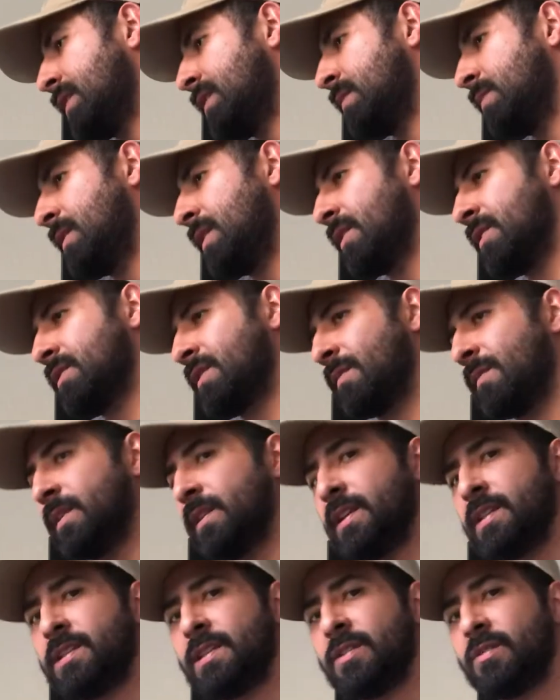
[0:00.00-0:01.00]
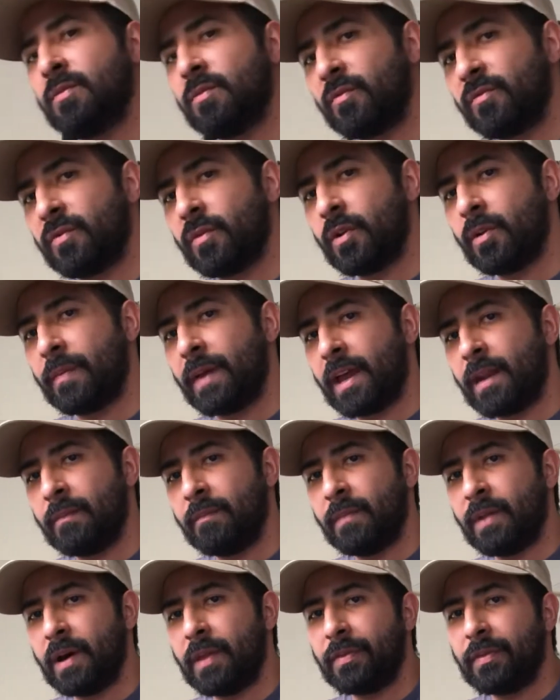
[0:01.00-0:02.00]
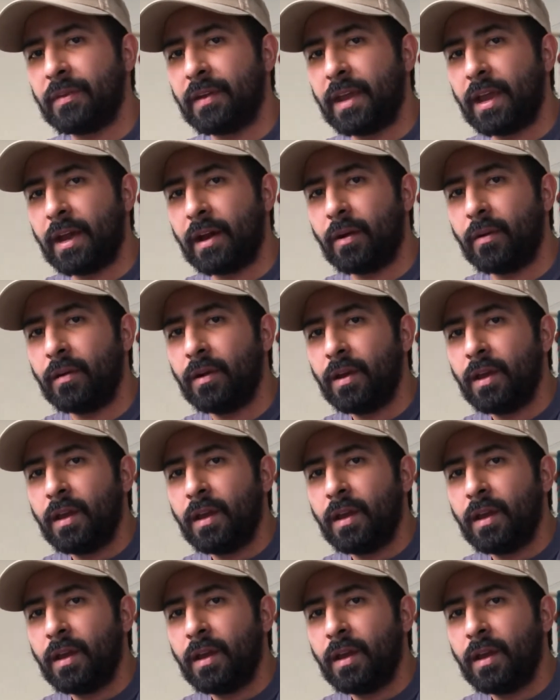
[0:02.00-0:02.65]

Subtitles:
speakers, I've been listening to them for about a month now,